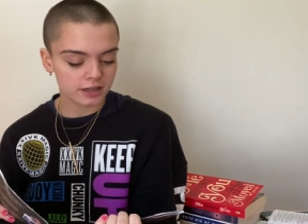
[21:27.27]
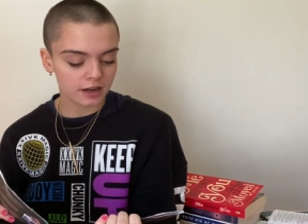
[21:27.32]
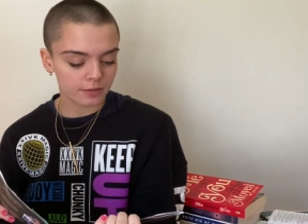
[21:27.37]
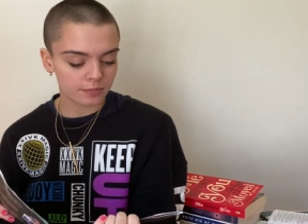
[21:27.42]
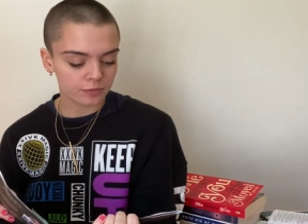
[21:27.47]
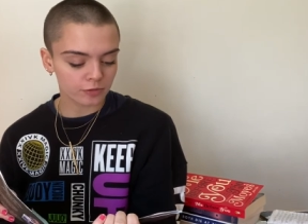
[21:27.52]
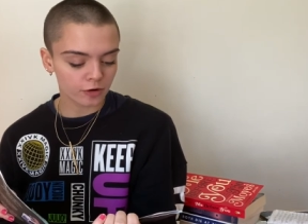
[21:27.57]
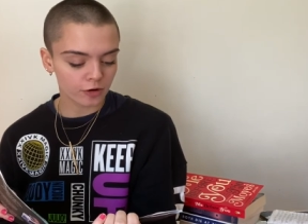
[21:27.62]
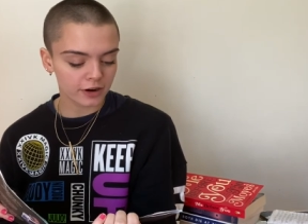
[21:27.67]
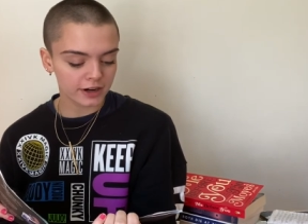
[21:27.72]

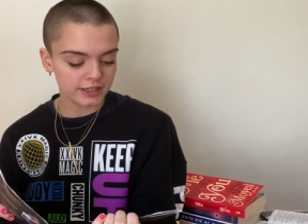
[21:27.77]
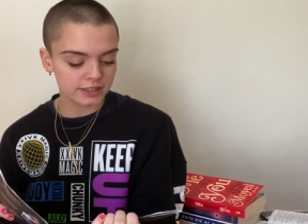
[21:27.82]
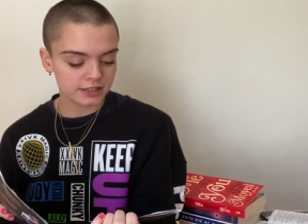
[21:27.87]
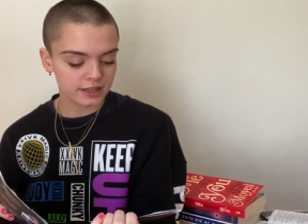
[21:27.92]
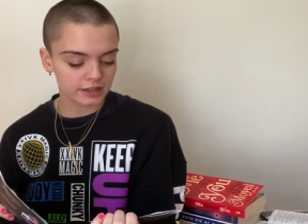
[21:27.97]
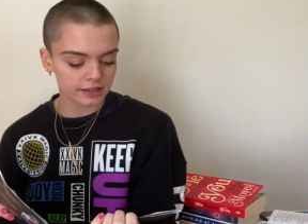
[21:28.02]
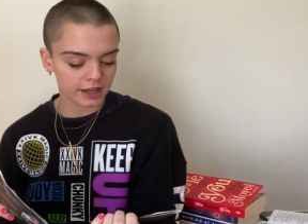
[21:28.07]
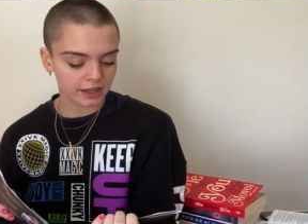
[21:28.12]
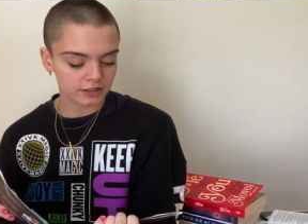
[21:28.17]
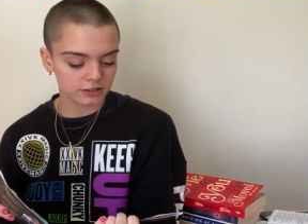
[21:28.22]
uproarious
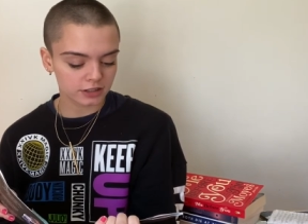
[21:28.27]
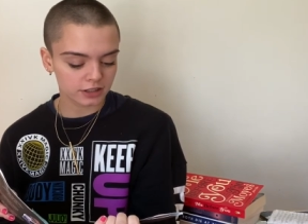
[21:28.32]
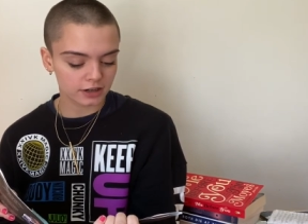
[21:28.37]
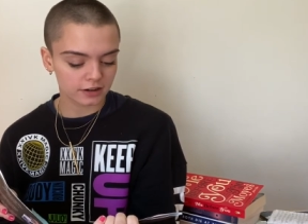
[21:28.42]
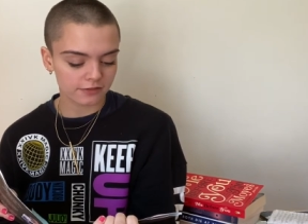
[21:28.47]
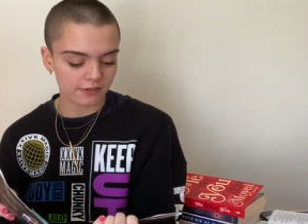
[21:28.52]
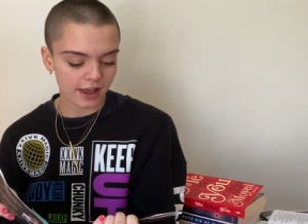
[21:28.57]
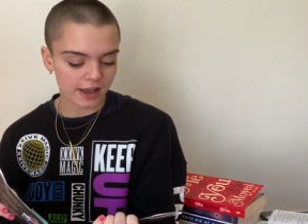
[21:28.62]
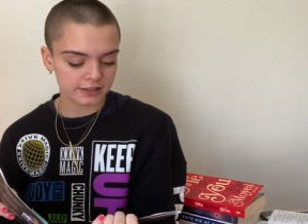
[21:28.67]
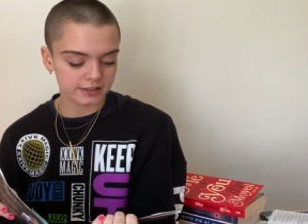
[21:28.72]
collection
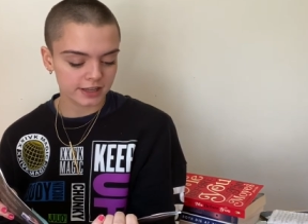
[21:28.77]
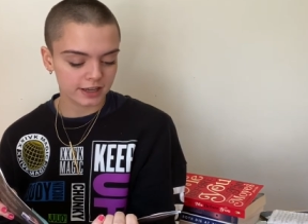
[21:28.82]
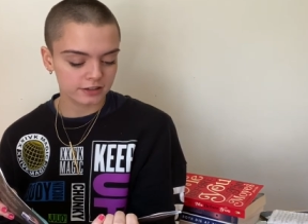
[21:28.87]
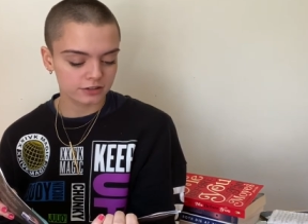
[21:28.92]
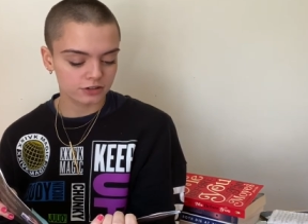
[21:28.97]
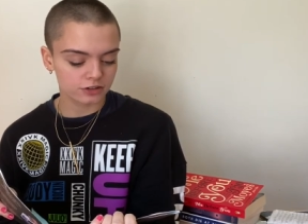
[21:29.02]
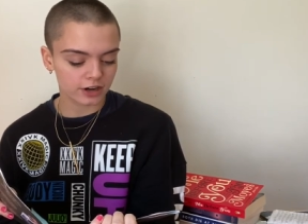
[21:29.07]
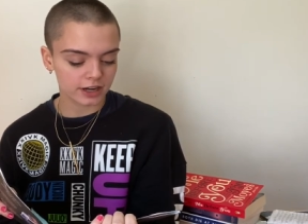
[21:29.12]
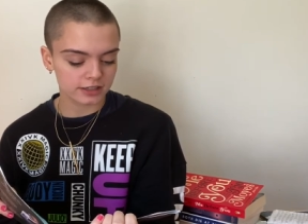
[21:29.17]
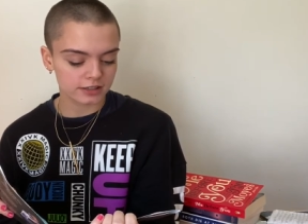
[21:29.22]
of essays
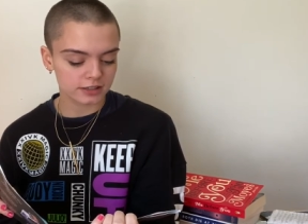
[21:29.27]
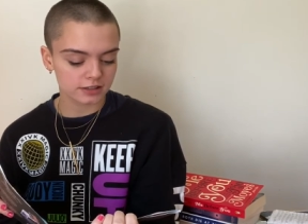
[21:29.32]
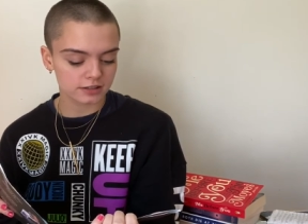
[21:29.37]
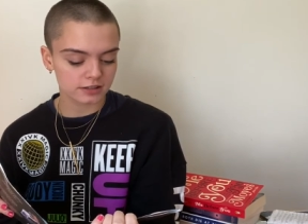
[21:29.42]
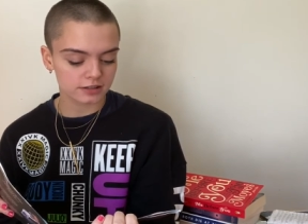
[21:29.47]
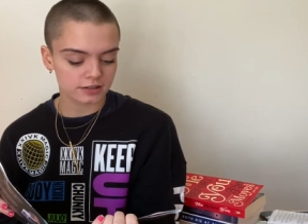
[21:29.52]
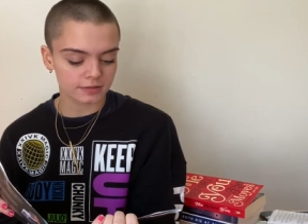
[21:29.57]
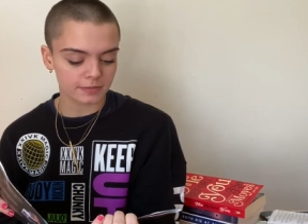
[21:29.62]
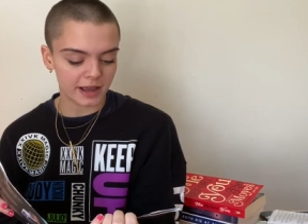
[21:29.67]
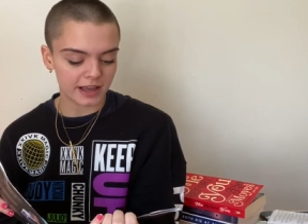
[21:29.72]
traces
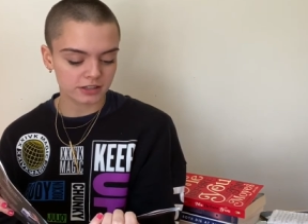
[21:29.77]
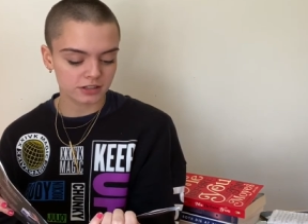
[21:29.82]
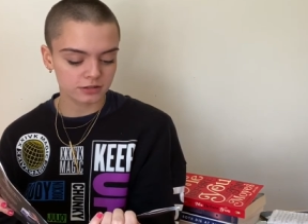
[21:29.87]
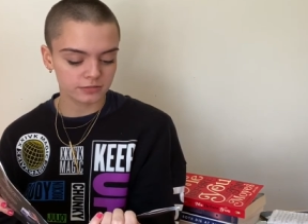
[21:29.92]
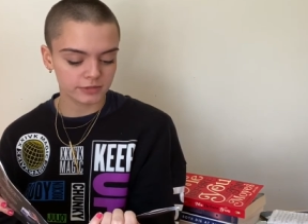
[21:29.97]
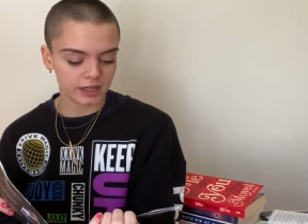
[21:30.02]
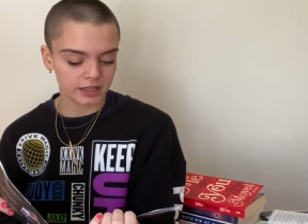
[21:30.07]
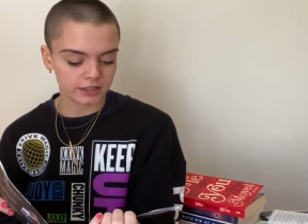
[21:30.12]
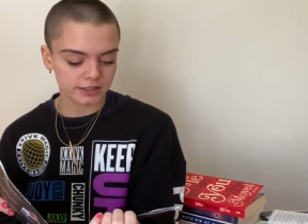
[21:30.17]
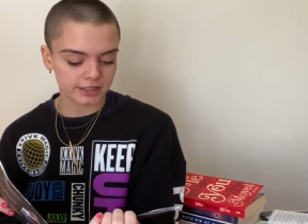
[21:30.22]
Sebastian
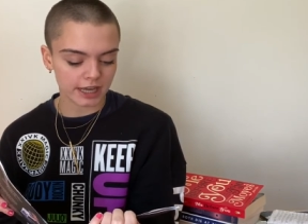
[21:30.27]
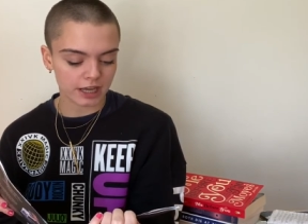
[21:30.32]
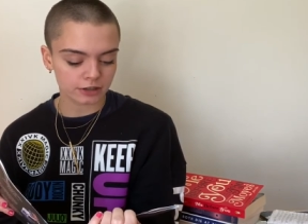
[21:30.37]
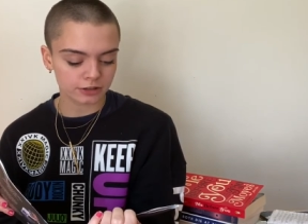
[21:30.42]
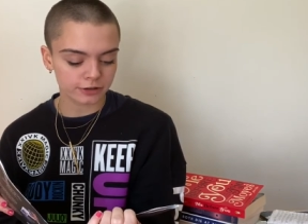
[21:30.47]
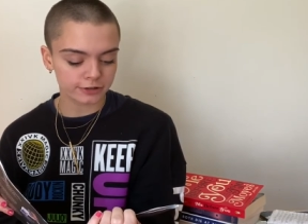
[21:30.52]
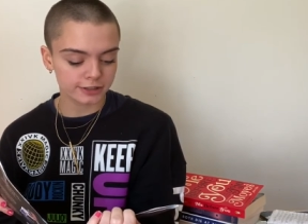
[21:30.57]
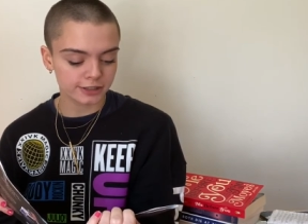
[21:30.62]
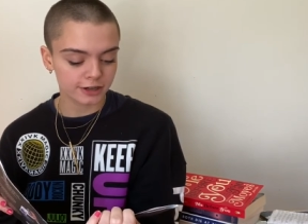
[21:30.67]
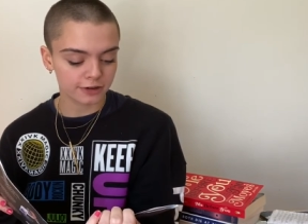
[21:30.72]

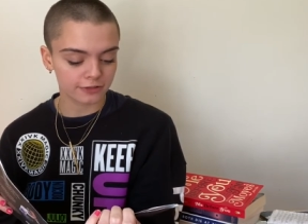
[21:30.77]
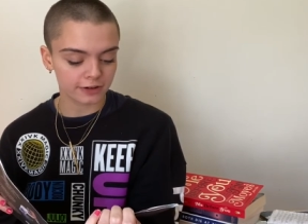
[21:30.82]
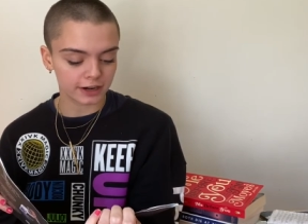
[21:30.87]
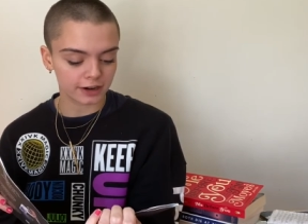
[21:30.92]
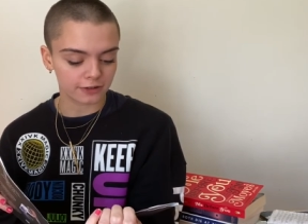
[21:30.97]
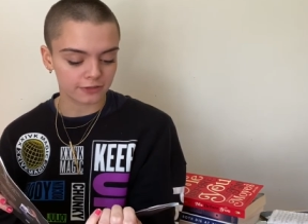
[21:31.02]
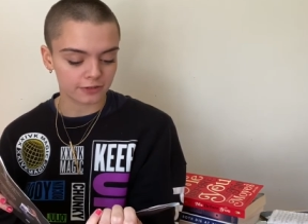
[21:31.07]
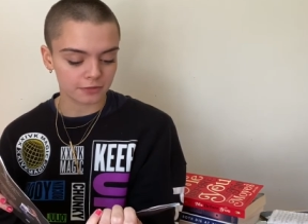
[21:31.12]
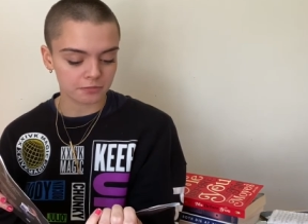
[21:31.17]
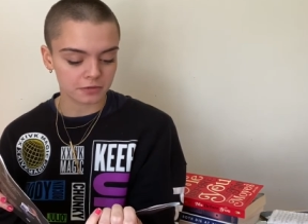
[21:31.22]
Maniscalco's career
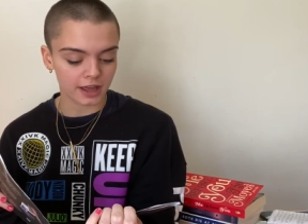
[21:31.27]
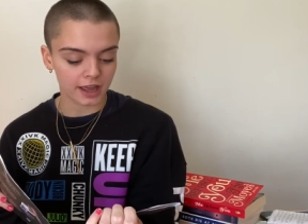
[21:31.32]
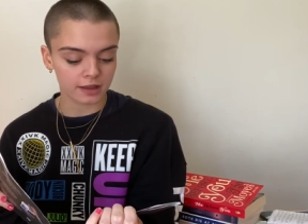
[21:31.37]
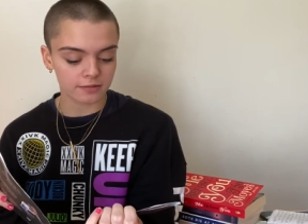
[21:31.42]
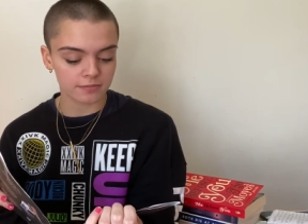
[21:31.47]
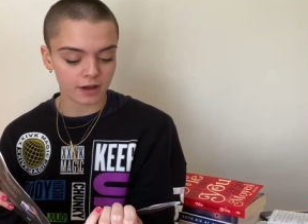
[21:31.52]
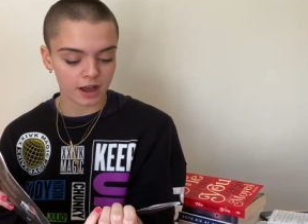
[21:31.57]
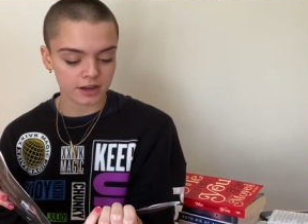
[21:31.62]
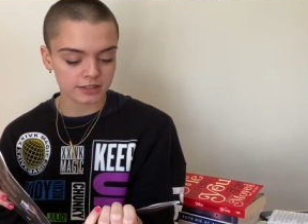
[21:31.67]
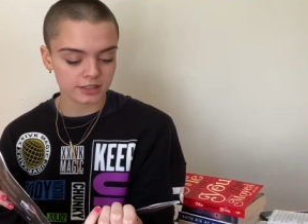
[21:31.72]
from playing
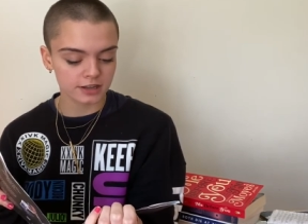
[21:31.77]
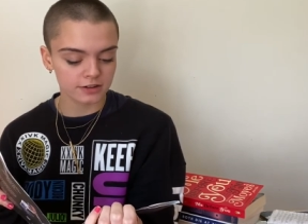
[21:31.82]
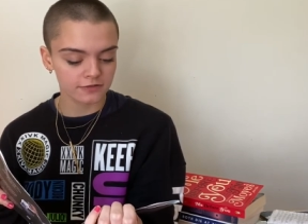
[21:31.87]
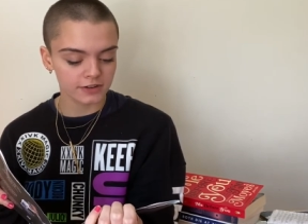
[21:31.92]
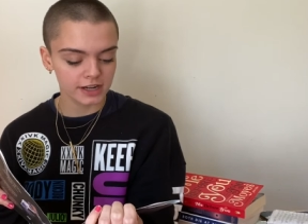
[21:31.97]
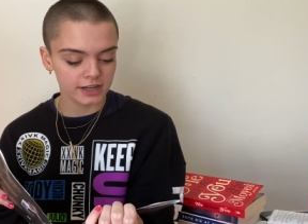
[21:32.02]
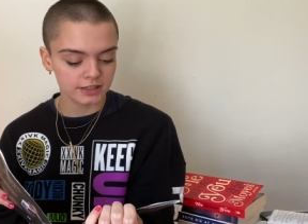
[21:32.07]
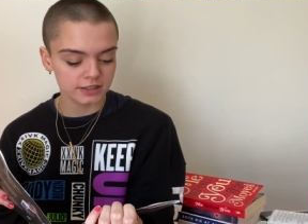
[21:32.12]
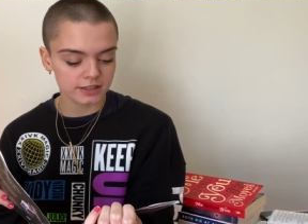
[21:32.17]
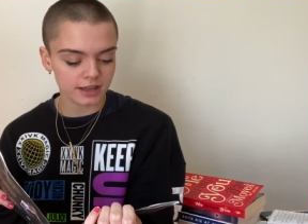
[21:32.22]
boxing
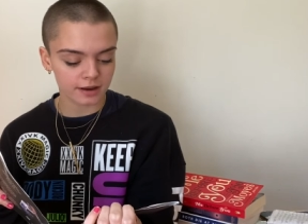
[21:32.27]
rings